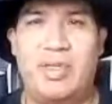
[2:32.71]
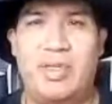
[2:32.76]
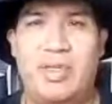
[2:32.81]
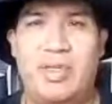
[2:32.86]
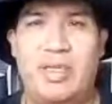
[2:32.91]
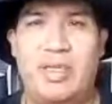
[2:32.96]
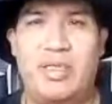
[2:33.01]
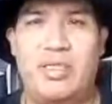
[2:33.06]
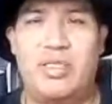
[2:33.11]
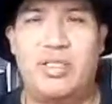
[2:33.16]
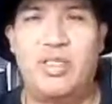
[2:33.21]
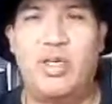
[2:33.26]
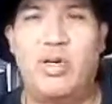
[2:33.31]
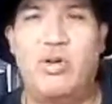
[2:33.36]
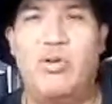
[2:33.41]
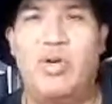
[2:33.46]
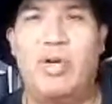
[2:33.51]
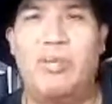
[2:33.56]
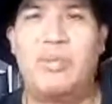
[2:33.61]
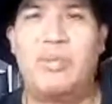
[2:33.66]
So
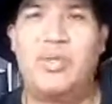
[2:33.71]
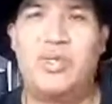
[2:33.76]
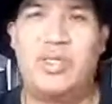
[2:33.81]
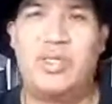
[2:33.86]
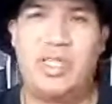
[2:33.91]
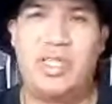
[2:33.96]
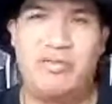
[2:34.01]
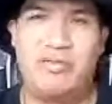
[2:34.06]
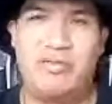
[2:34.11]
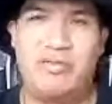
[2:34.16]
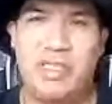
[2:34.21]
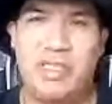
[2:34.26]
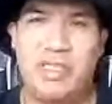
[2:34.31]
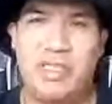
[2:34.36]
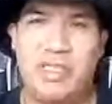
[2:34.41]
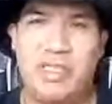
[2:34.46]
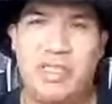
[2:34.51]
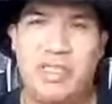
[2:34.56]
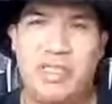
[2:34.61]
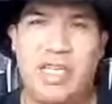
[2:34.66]
I'm giving these
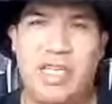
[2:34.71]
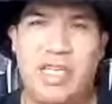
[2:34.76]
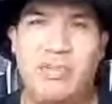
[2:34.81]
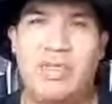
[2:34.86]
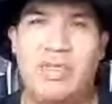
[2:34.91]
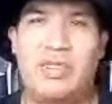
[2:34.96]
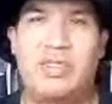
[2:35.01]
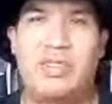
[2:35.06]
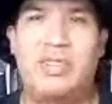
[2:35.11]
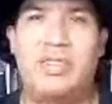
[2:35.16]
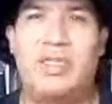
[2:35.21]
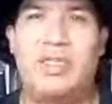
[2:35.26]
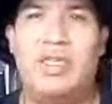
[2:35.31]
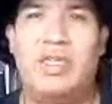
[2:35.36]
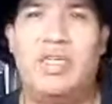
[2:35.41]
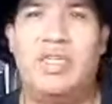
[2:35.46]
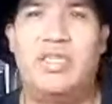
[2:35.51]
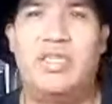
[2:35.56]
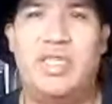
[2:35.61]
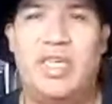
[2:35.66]
segments
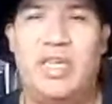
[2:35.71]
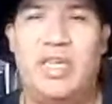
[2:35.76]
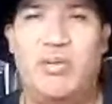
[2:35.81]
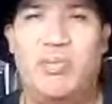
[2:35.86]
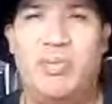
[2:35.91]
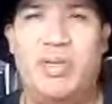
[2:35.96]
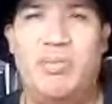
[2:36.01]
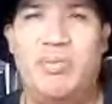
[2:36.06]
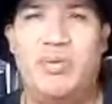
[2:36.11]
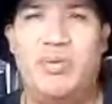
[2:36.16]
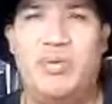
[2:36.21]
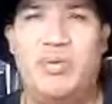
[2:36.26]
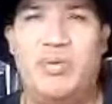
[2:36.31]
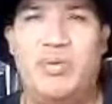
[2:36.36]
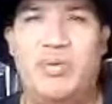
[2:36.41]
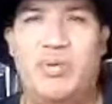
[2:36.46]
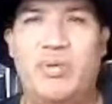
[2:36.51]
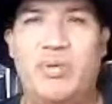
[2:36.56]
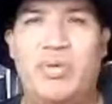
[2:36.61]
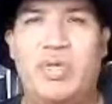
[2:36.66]
to help
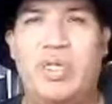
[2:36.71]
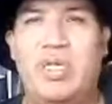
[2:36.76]
people